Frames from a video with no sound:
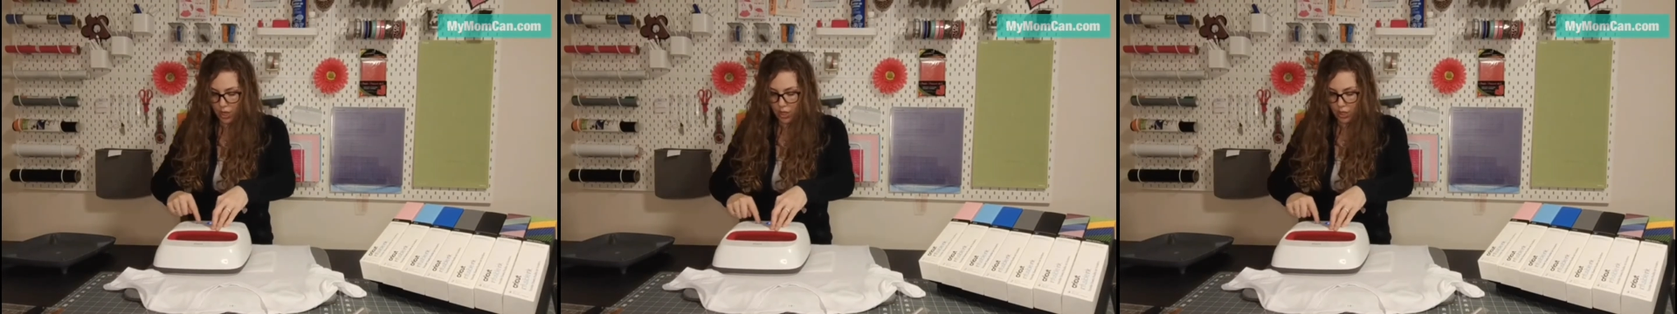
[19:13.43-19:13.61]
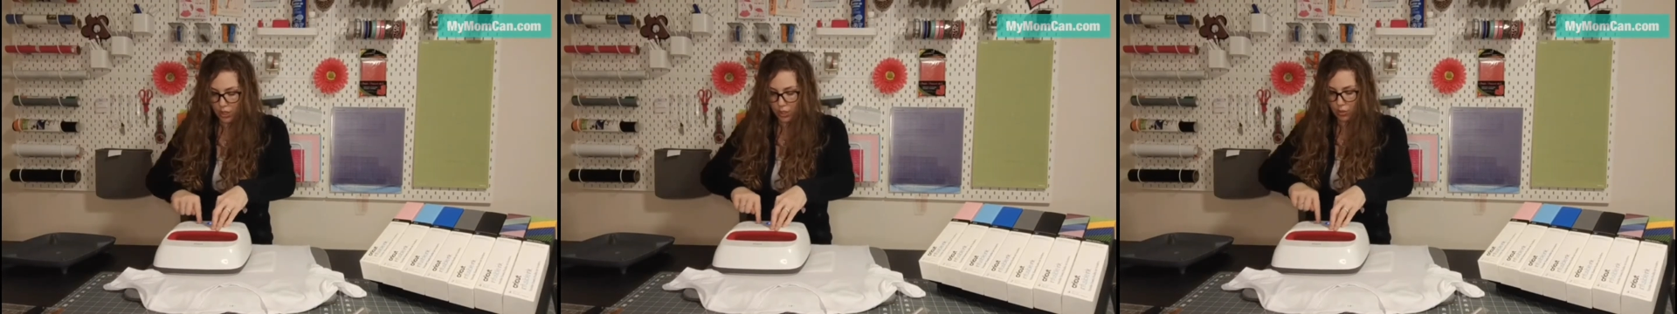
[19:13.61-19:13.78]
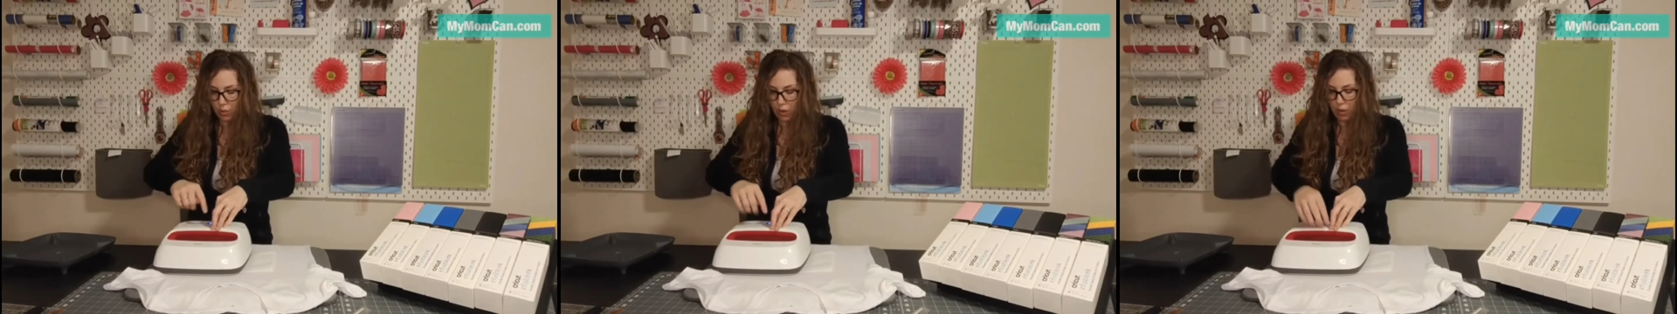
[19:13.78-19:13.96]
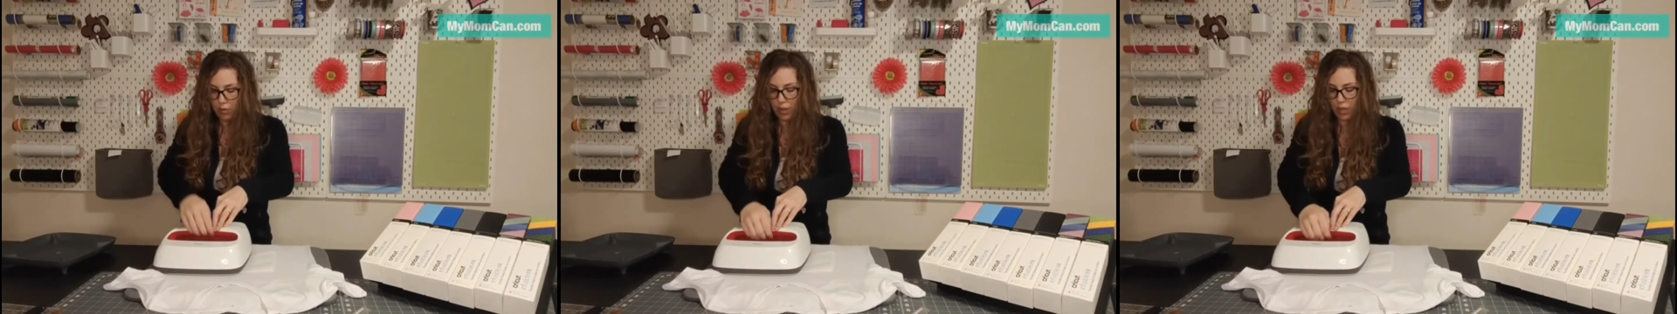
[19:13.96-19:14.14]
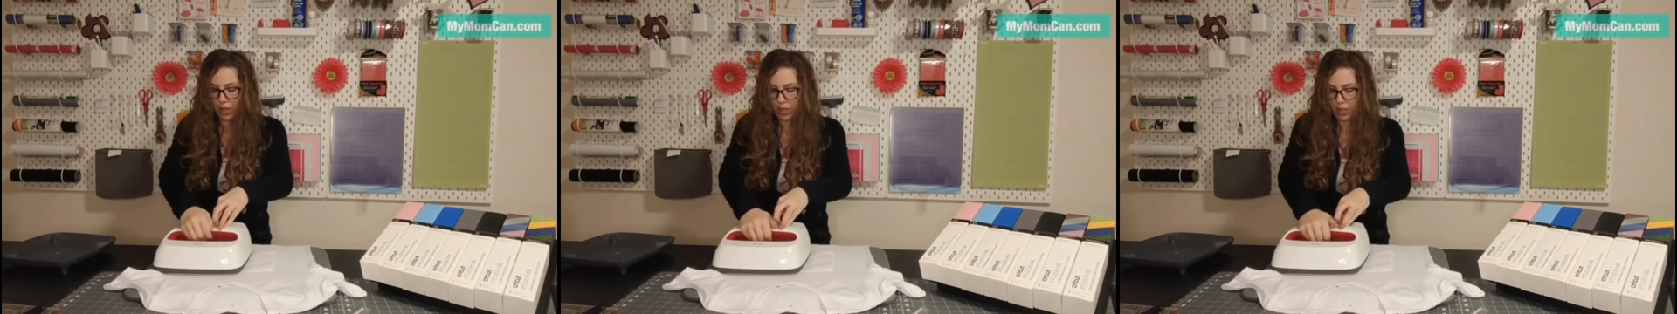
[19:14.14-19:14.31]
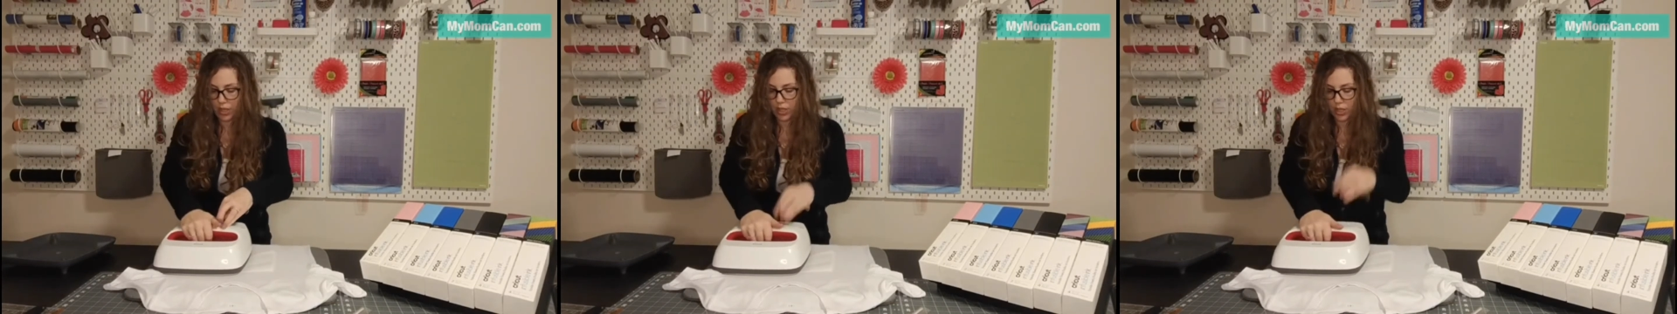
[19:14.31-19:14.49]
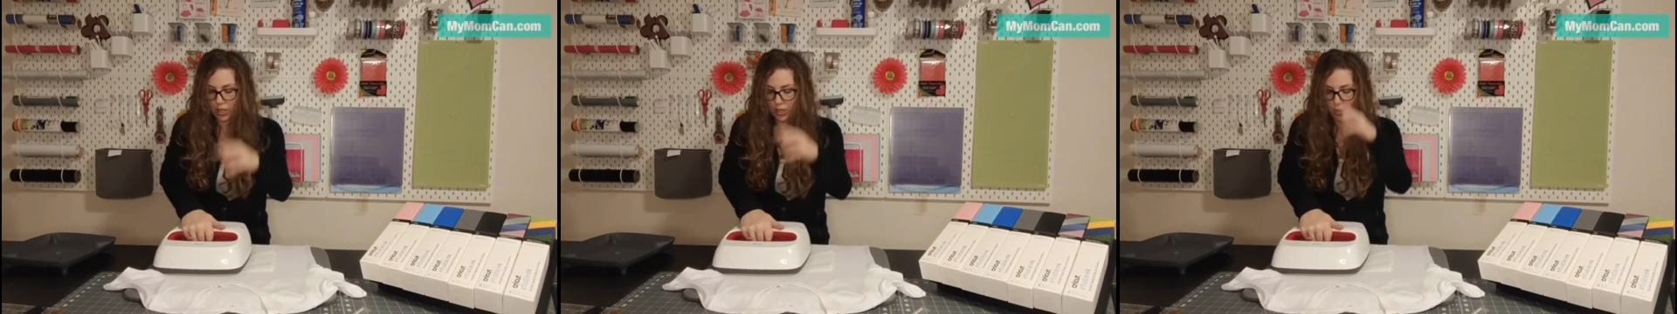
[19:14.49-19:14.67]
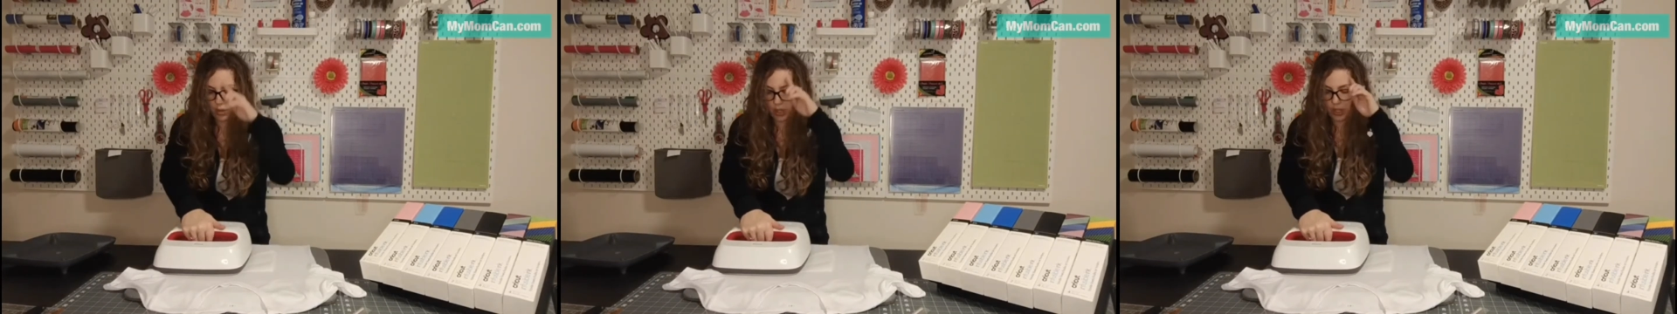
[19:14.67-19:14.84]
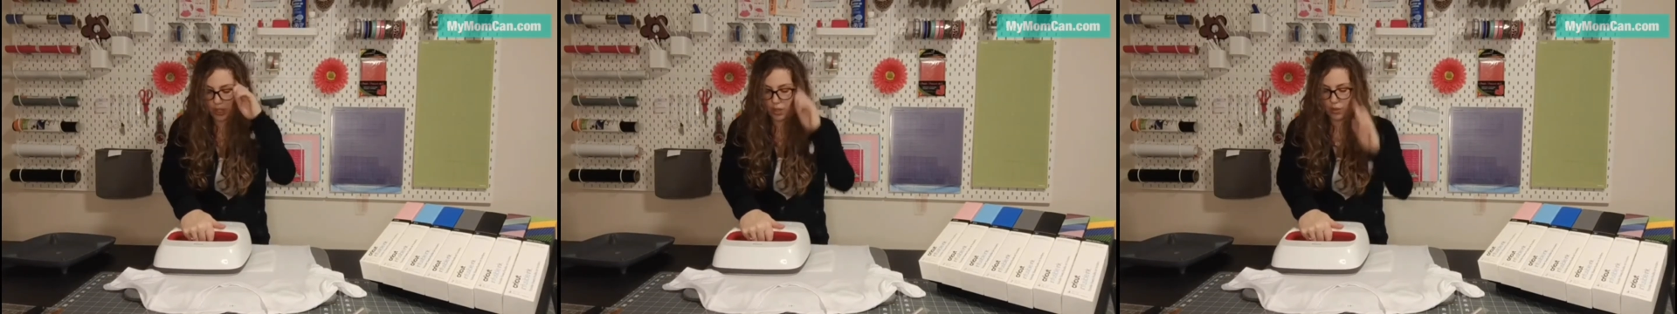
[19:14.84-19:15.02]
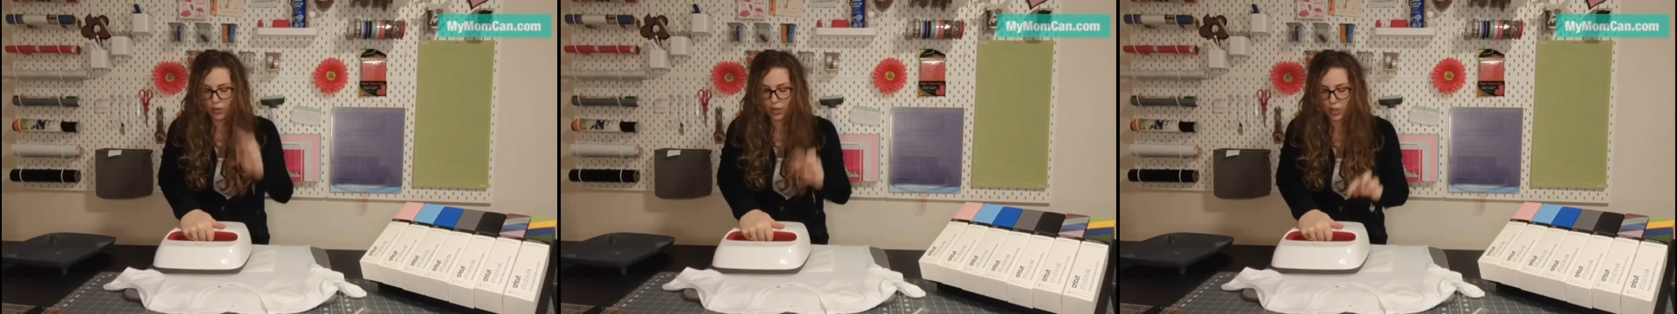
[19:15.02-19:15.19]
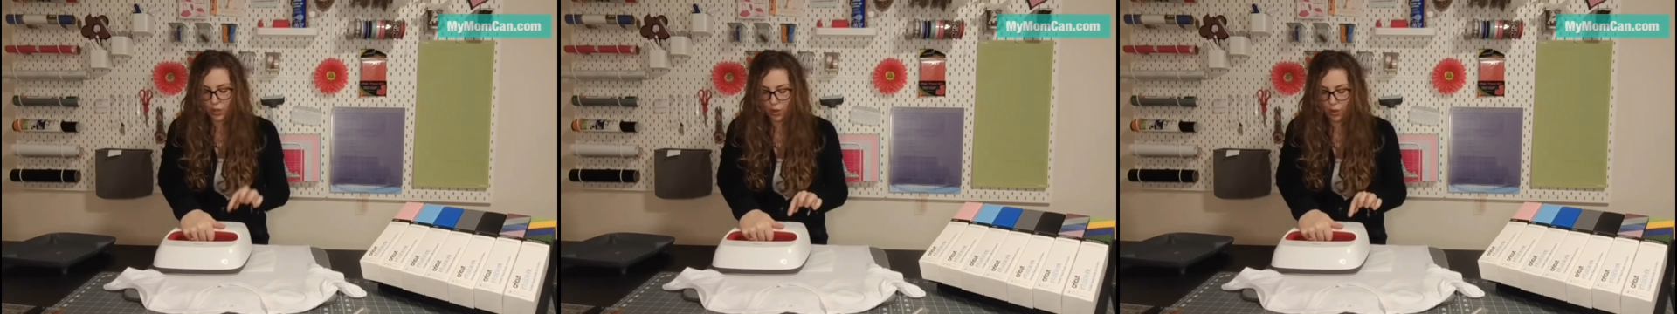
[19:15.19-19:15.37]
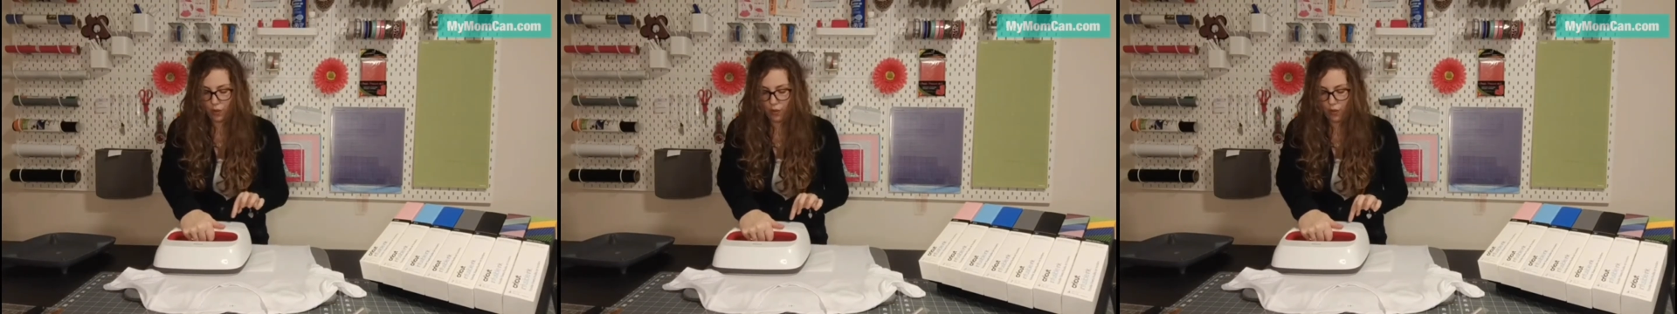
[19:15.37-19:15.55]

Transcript: So what we're going to do, because you have to do it